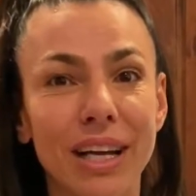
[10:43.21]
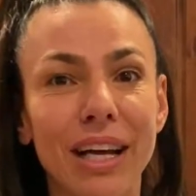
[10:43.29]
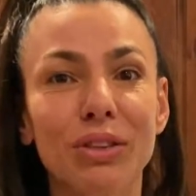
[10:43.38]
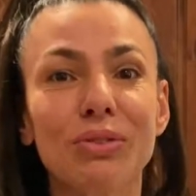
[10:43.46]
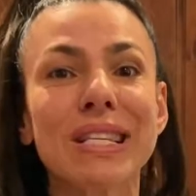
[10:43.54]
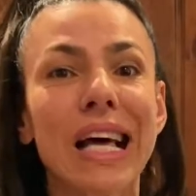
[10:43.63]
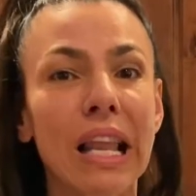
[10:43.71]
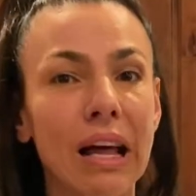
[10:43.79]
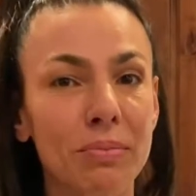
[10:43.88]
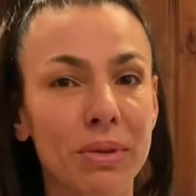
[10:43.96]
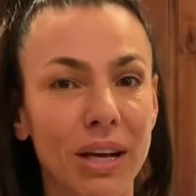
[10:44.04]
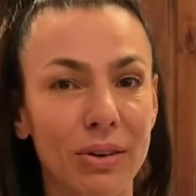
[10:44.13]
I do
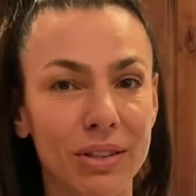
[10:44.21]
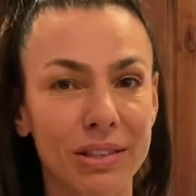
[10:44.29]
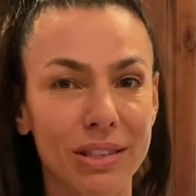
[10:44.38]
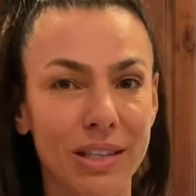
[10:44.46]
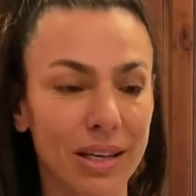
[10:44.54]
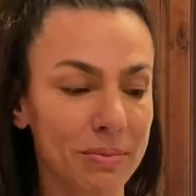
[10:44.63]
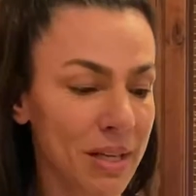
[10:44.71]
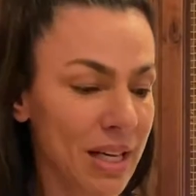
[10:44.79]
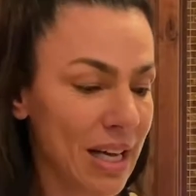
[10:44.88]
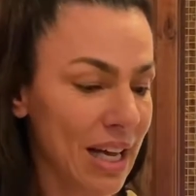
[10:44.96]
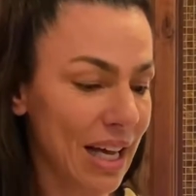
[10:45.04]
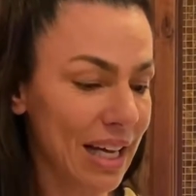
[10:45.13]
tilapia all the time,
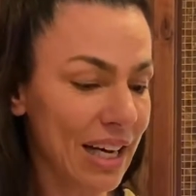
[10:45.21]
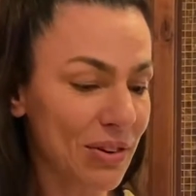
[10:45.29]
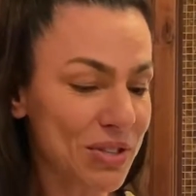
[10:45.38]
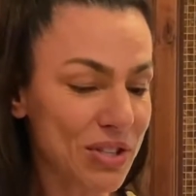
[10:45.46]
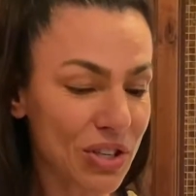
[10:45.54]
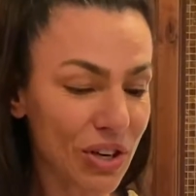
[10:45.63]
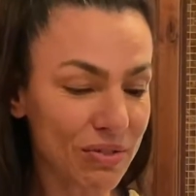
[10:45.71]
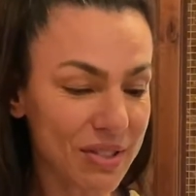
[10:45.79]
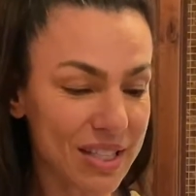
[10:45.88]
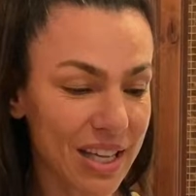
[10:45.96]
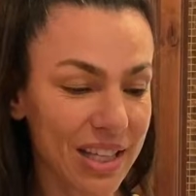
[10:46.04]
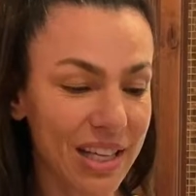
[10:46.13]
and I was
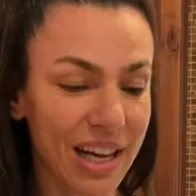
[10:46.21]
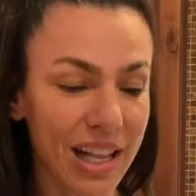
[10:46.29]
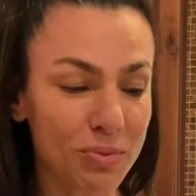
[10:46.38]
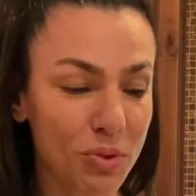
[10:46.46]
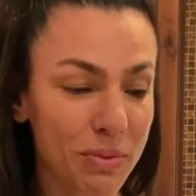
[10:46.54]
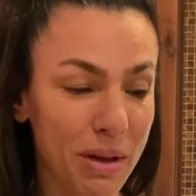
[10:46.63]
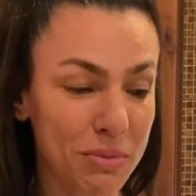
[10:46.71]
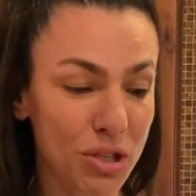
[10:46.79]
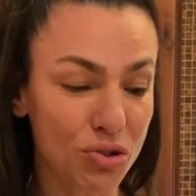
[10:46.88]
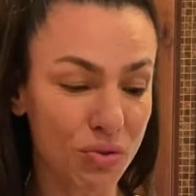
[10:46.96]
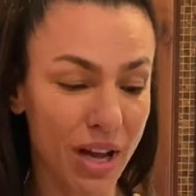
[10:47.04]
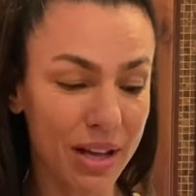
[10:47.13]
nervous that the halibut might be
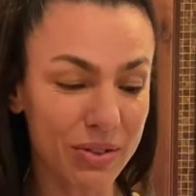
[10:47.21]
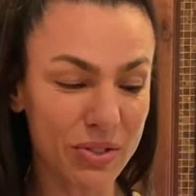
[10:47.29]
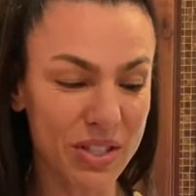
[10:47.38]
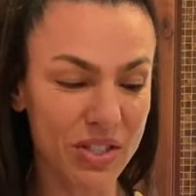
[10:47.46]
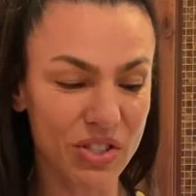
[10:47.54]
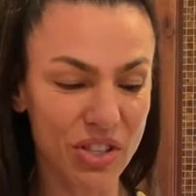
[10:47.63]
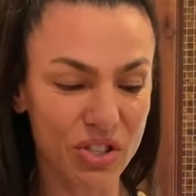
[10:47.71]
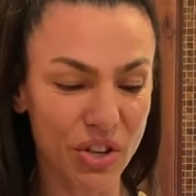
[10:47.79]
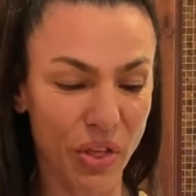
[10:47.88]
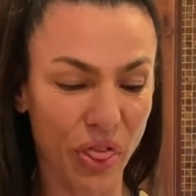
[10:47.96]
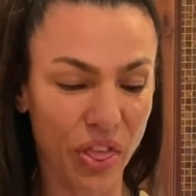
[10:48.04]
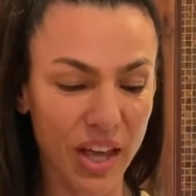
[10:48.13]
dry because it's such a
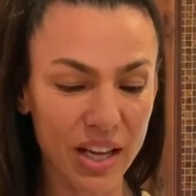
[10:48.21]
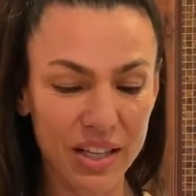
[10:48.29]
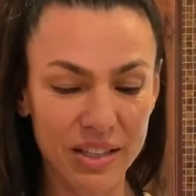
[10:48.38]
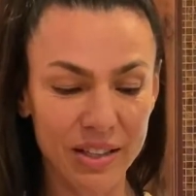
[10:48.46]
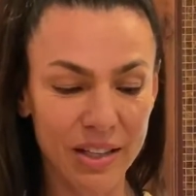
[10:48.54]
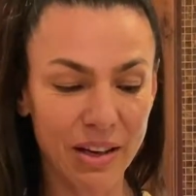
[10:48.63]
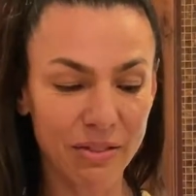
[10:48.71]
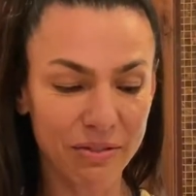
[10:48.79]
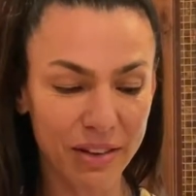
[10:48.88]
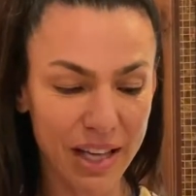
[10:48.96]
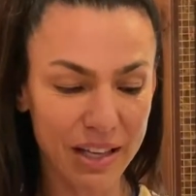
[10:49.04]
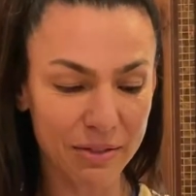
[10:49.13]
thick,
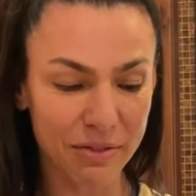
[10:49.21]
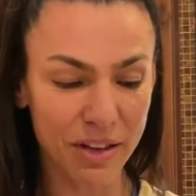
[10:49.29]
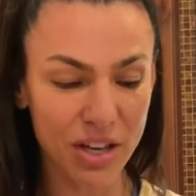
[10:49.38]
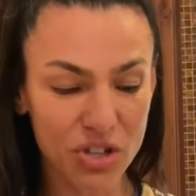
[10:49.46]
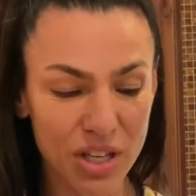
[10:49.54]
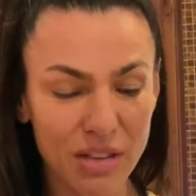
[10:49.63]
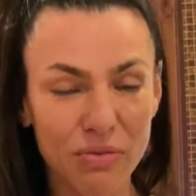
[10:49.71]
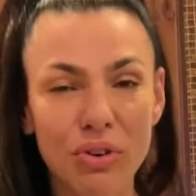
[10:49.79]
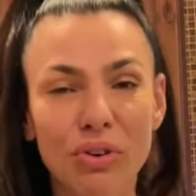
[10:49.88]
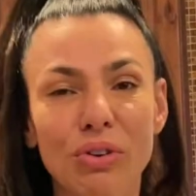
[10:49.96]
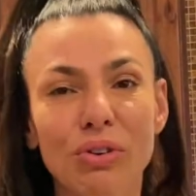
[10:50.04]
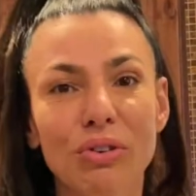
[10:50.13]
flaky fish, and if you
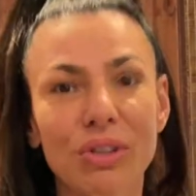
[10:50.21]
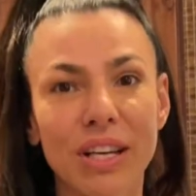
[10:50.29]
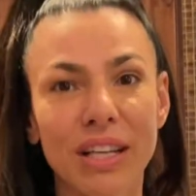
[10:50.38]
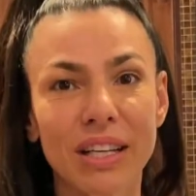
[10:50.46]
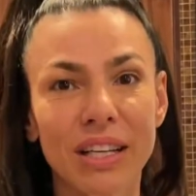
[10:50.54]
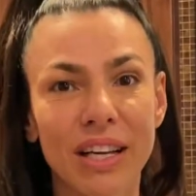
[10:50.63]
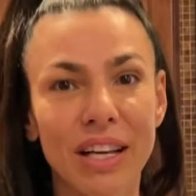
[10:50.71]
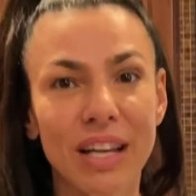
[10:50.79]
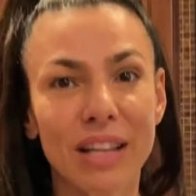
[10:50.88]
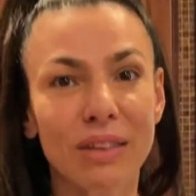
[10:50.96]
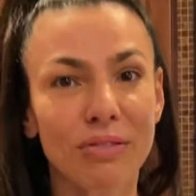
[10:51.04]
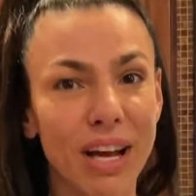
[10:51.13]
don't cook it
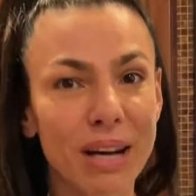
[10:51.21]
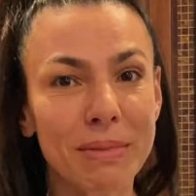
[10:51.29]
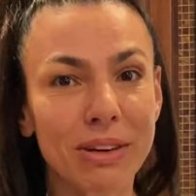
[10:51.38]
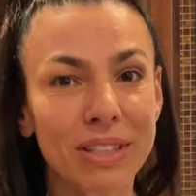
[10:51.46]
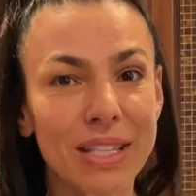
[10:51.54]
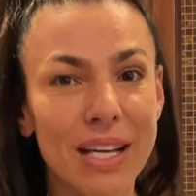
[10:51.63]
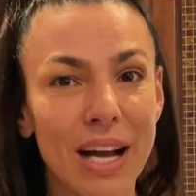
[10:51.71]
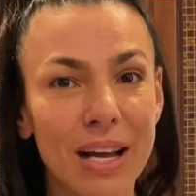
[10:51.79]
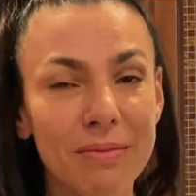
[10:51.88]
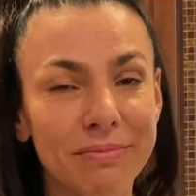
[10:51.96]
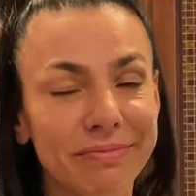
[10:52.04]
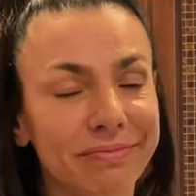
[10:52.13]
the right amount of time,